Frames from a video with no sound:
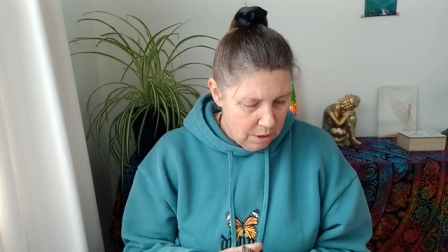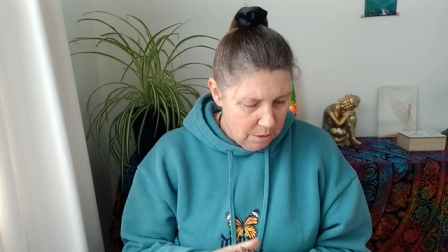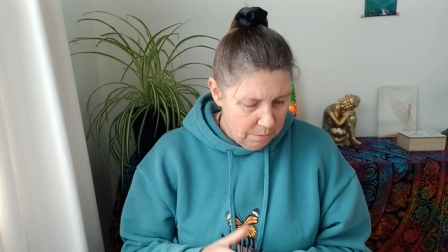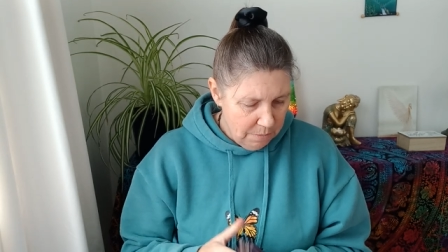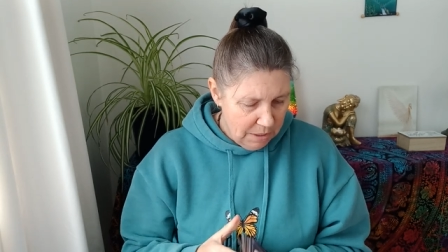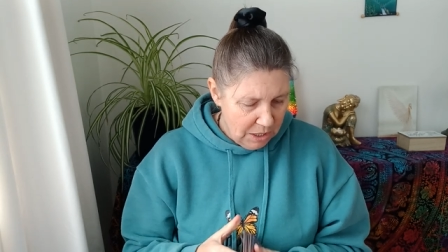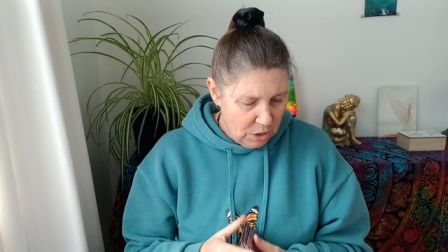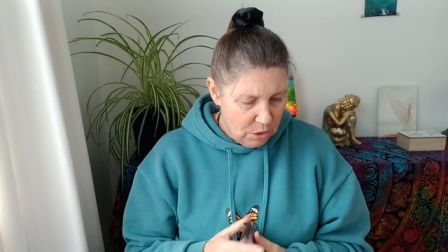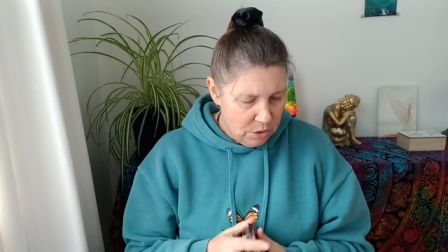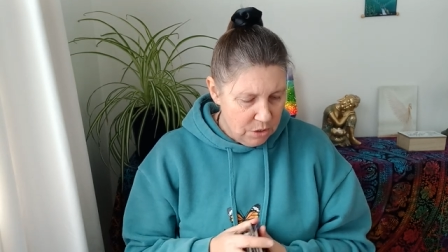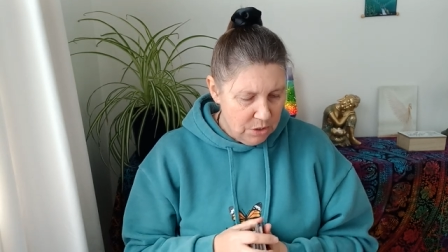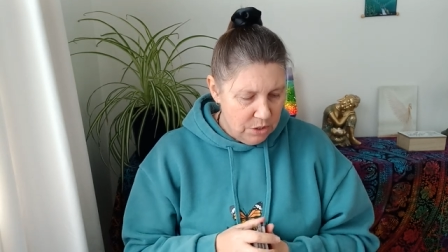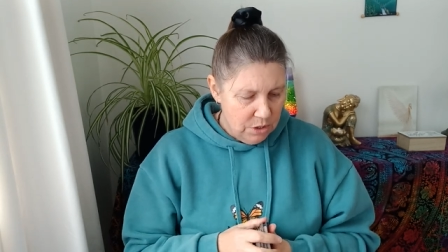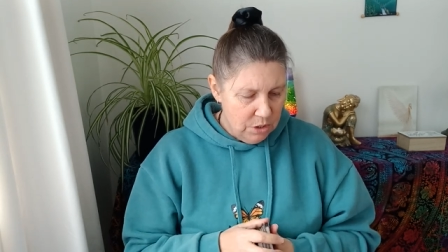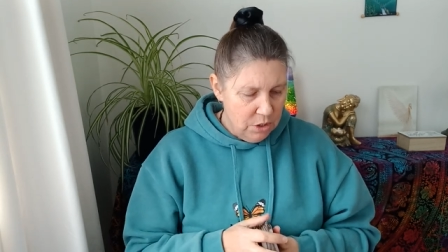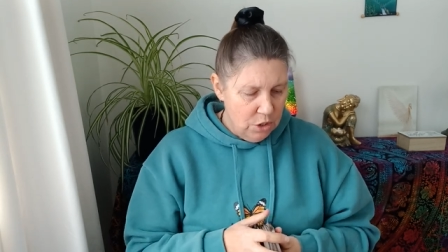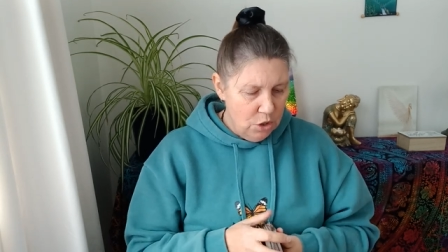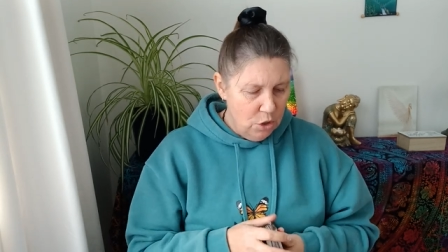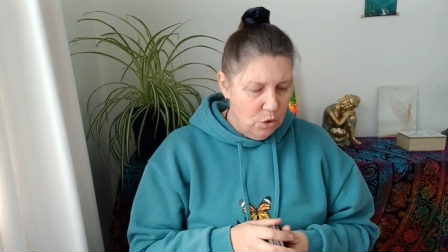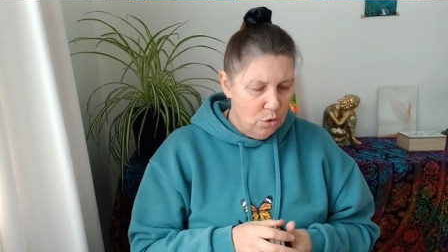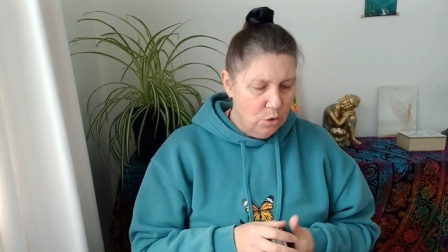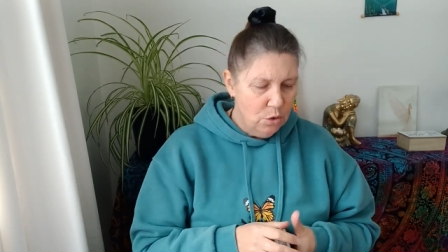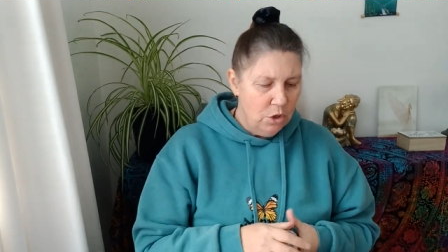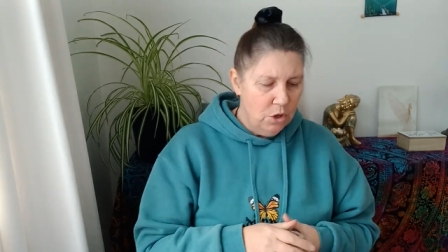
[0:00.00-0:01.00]
Because
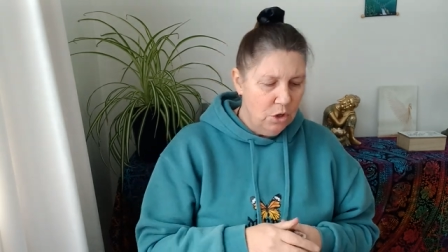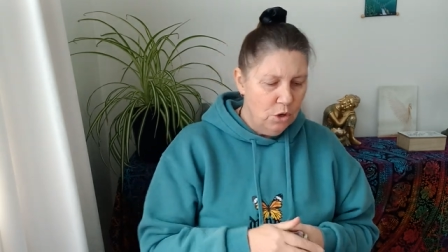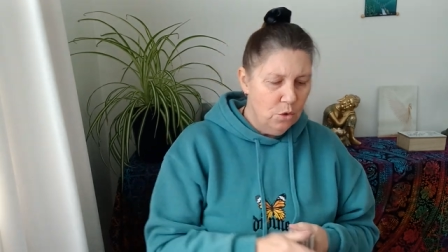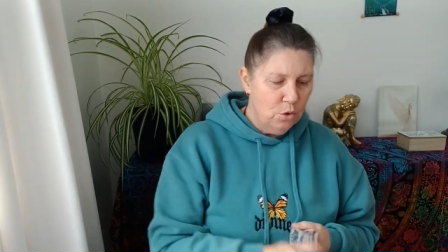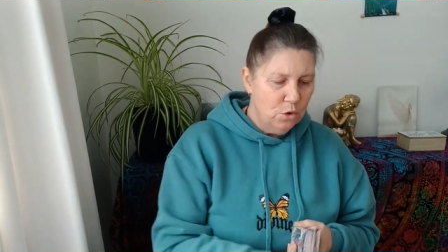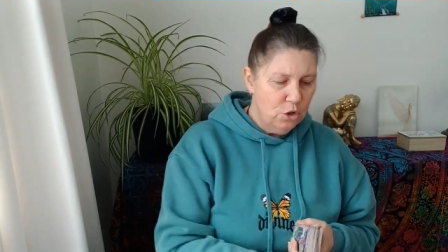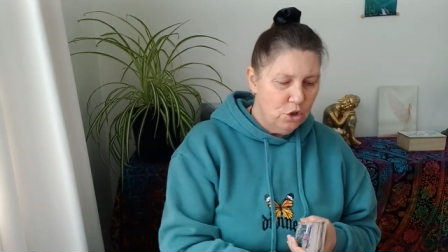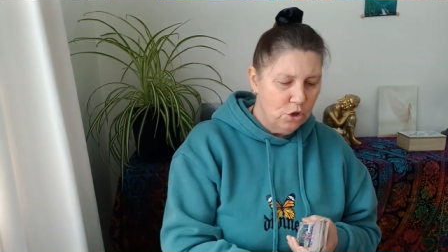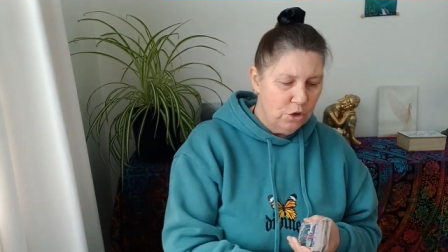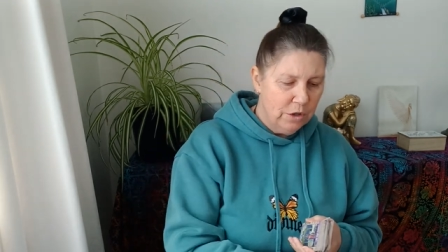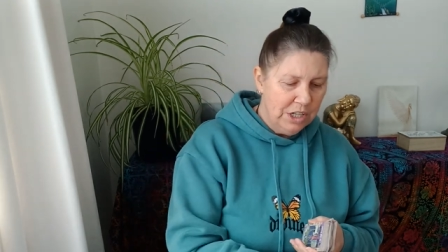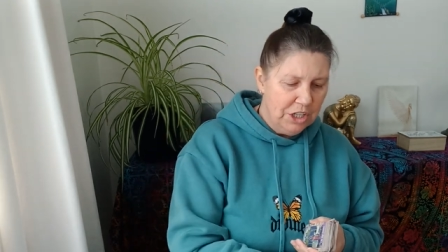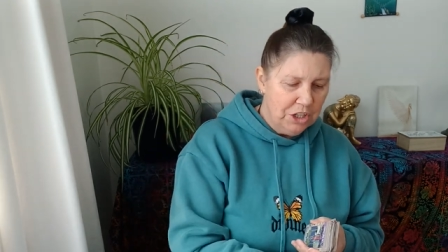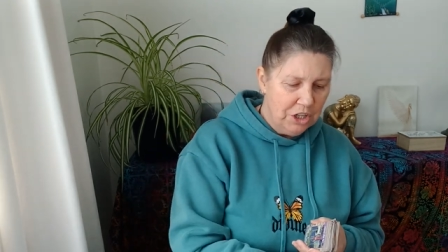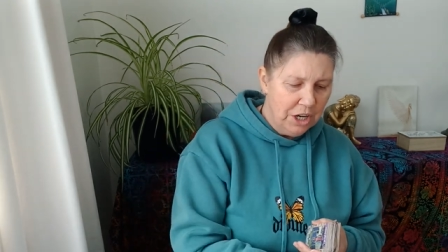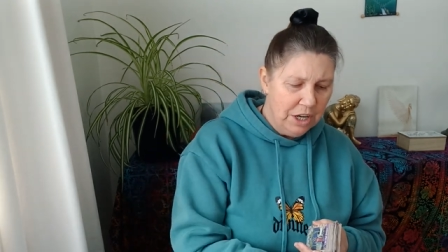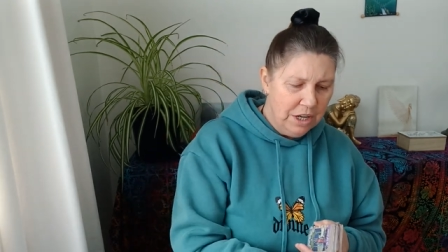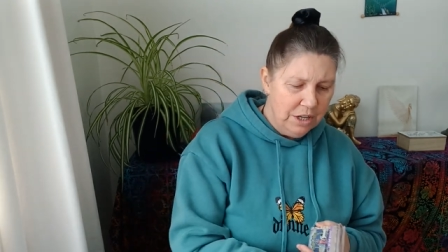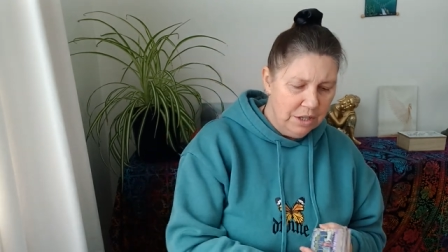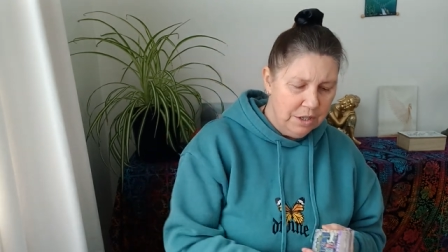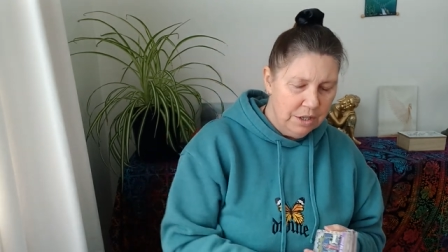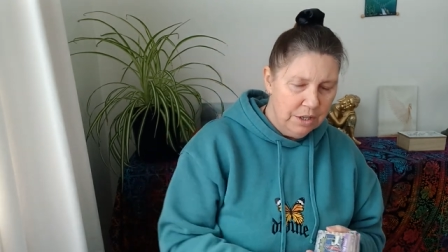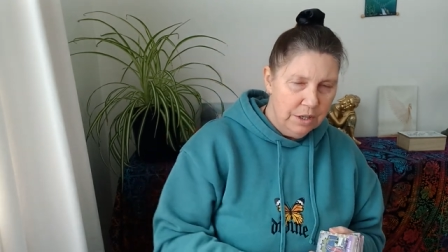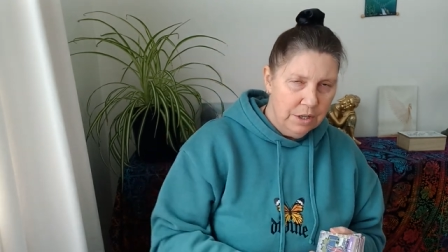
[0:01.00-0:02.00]
your, your treasure
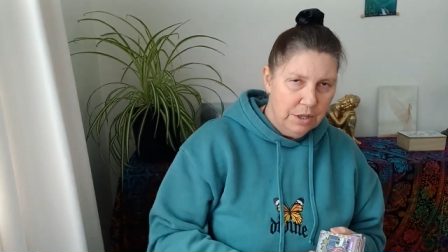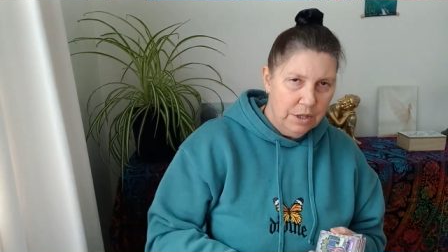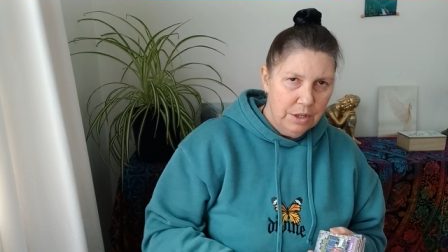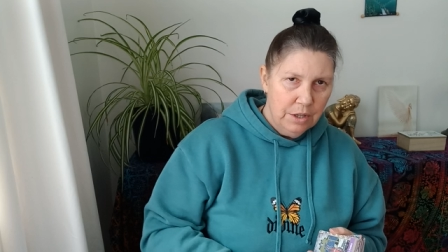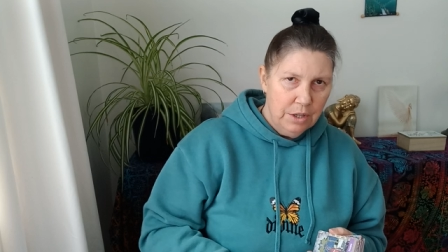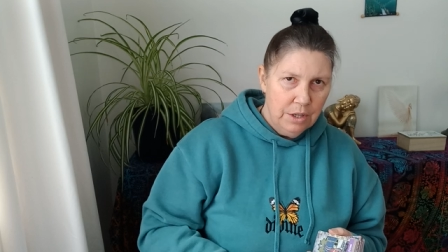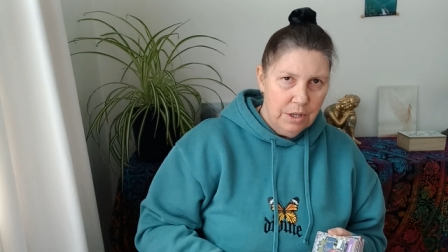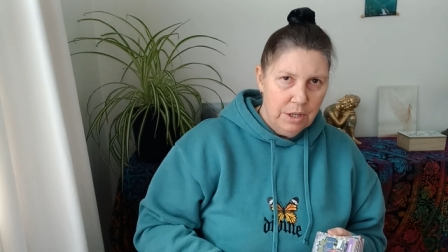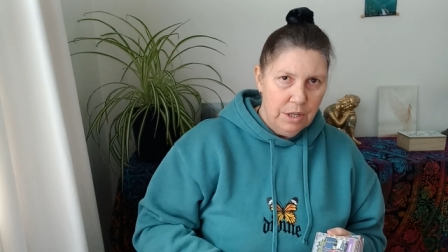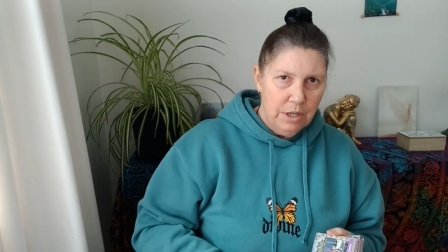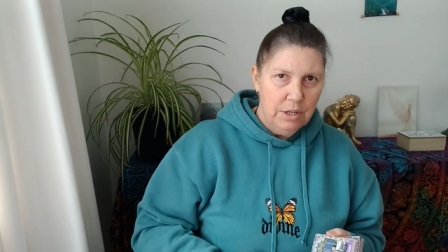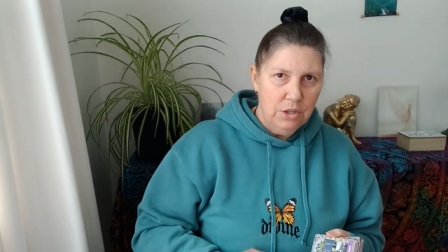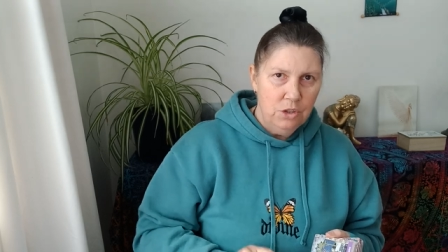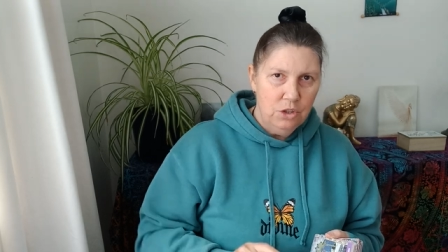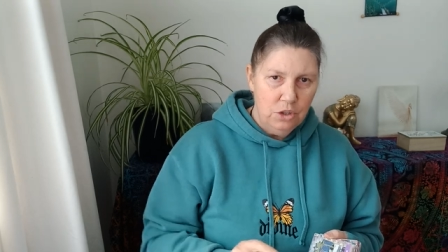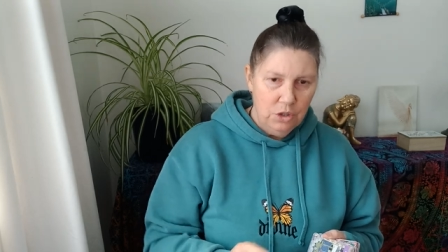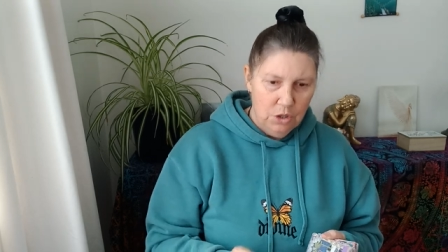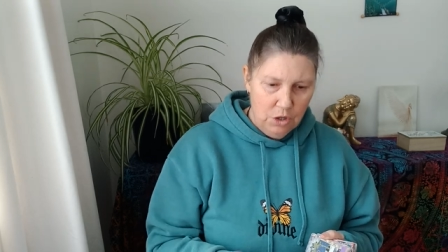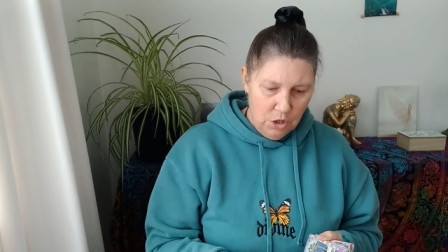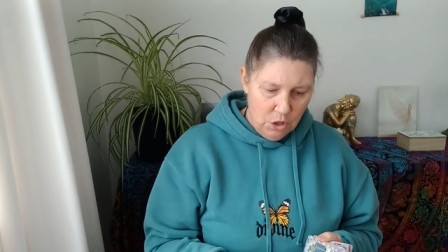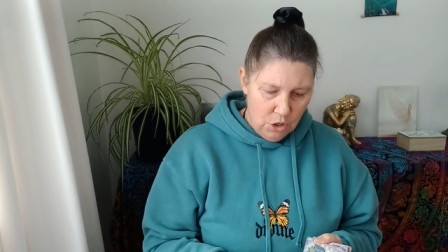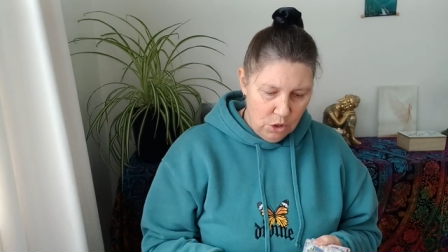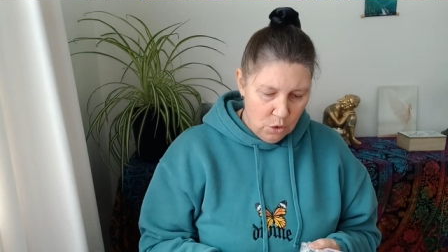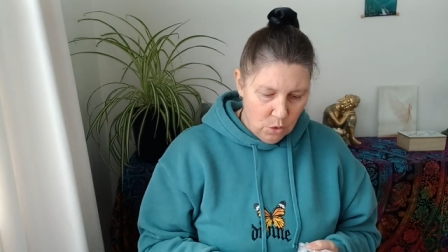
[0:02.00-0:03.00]

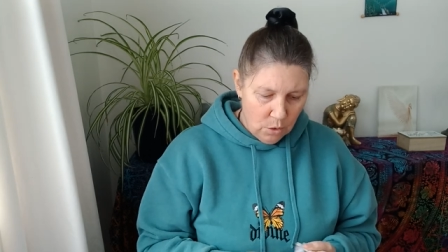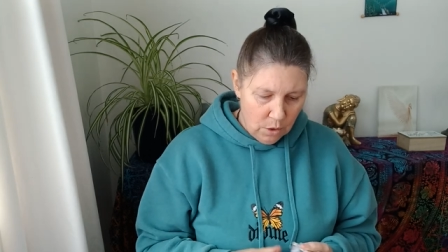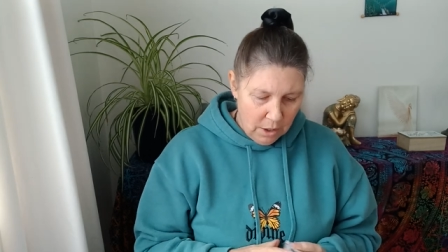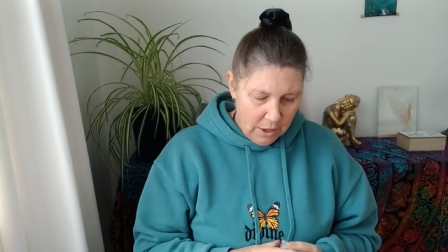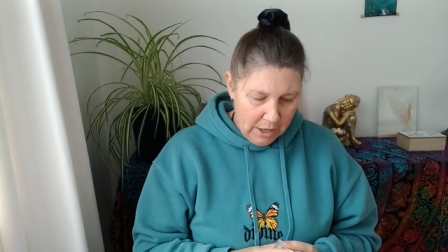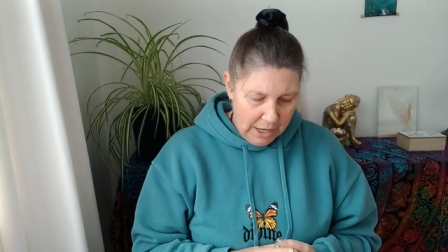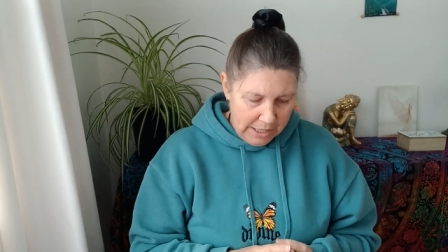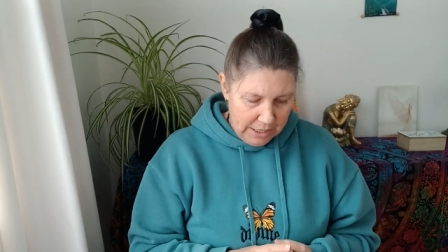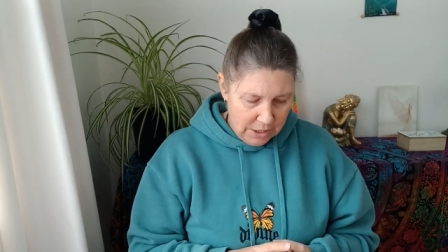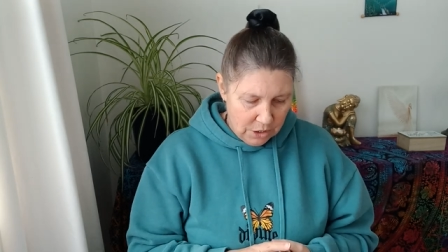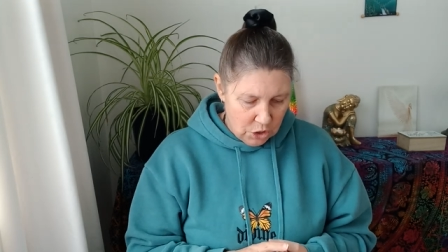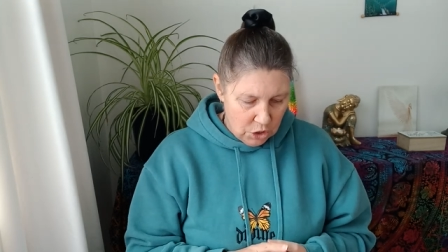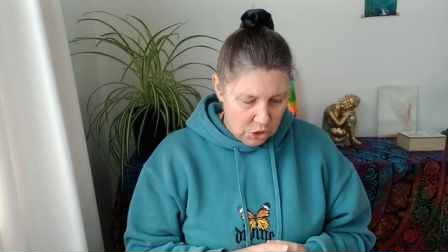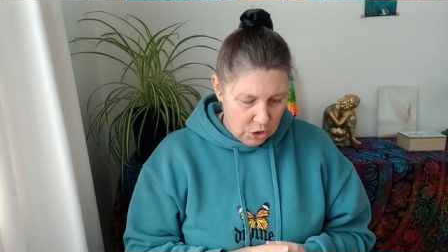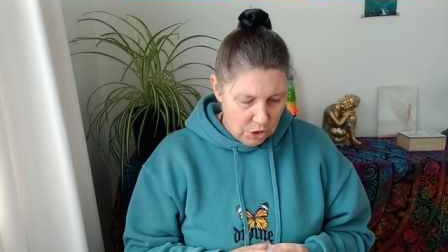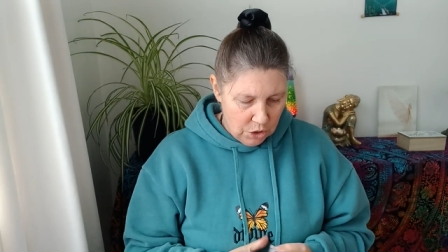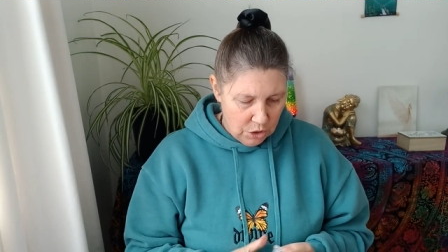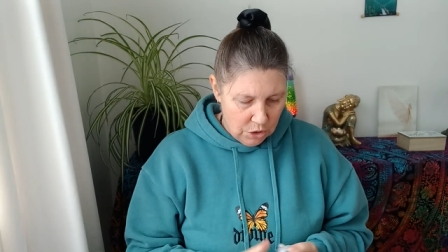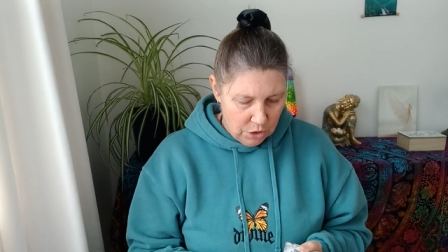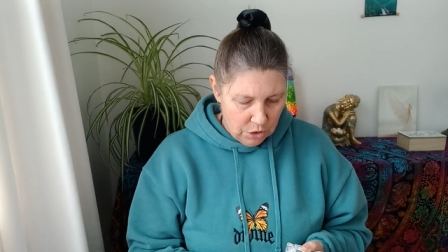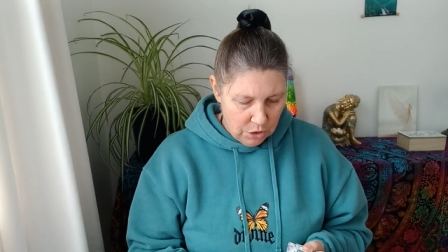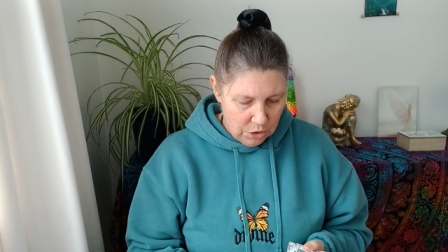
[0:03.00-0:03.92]
is your light